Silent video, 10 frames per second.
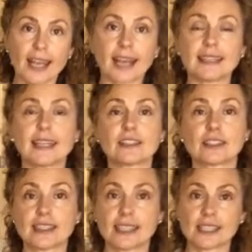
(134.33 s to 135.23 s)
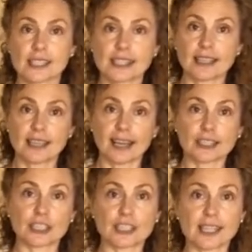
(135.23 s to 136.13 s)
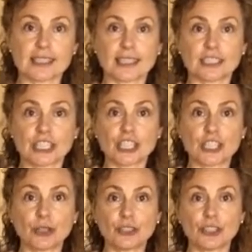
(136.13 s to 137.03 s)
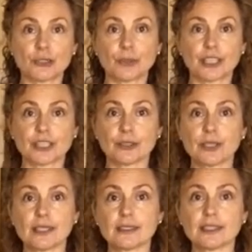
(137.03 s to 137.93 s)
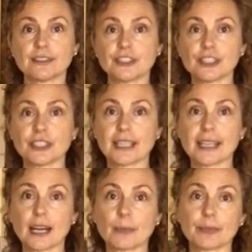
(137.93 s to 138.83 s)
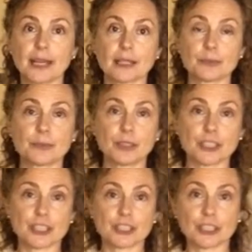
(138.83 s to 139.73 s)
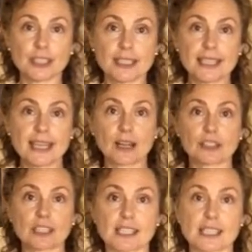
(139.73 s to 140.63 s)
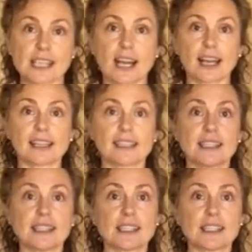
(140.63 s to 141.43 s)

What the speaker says: And the other thing is the exercise that I just showed you, where you lift your knee up and put your knee out to the side.